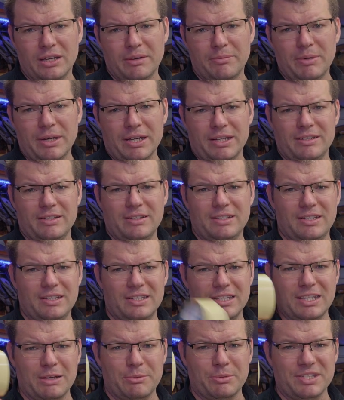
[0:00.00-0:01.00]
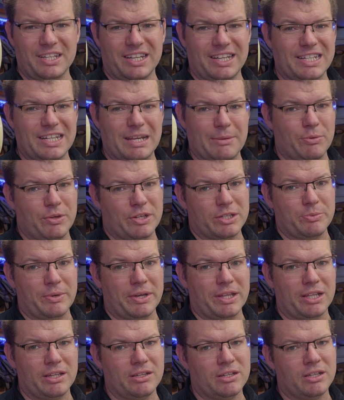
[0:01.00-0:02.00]
But double-sided tape works
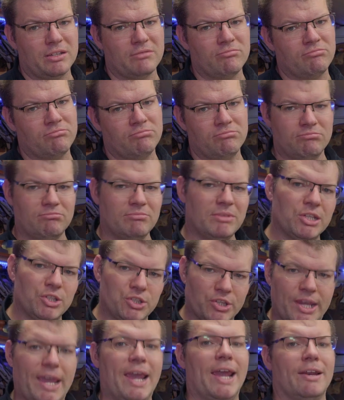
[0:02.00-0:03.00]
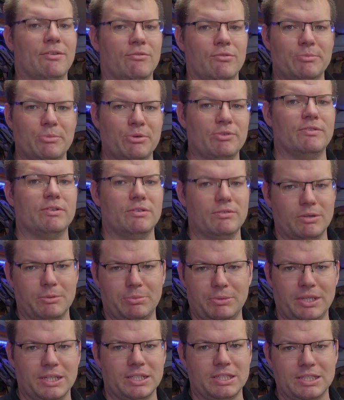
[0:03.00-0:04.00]
well, and means you can remove it and
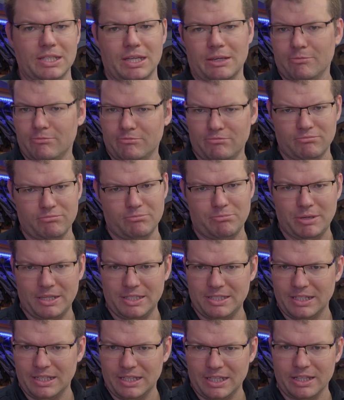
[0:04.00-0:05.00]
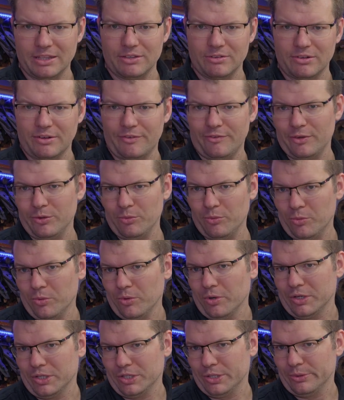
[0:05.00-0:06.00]
replace that piece of leather if you
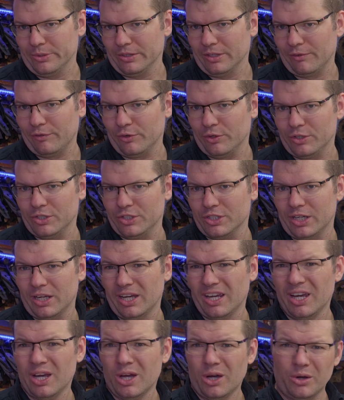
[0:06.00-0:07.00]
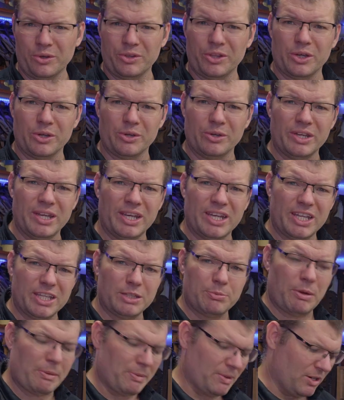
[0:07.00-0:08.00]
want to in the future, although
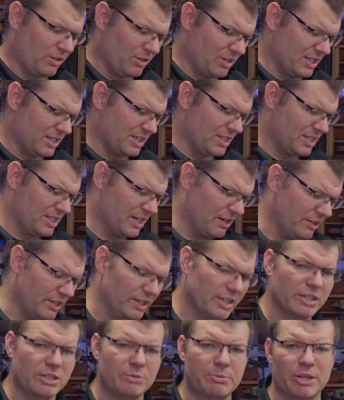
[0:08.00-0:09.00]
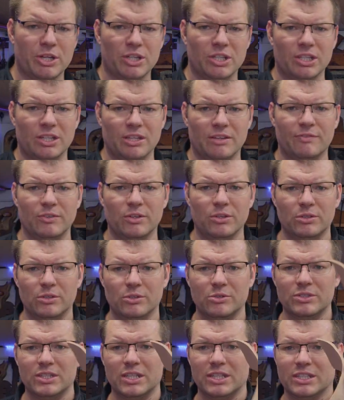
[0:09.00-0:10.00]
it's probably not necessarily, especially if you're
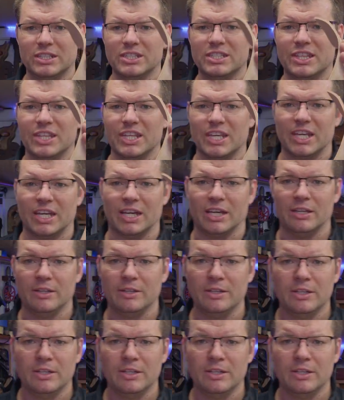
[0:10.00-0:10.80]
using this thicker